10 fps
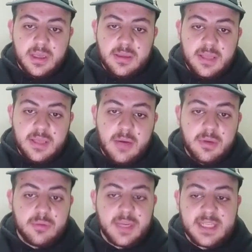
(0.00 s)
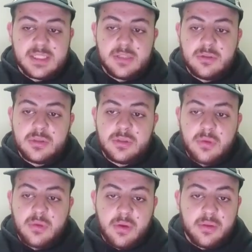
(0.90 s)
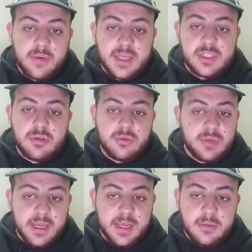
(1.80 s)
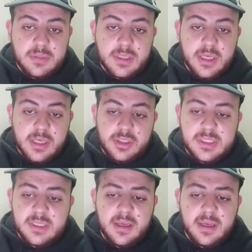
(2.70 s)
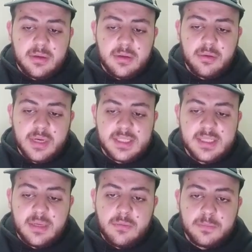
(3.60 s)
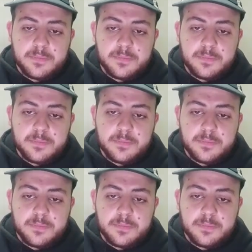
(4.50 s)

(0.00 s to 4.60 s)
Now it will ask you to authorize your Twitter account. Just click on authorize now.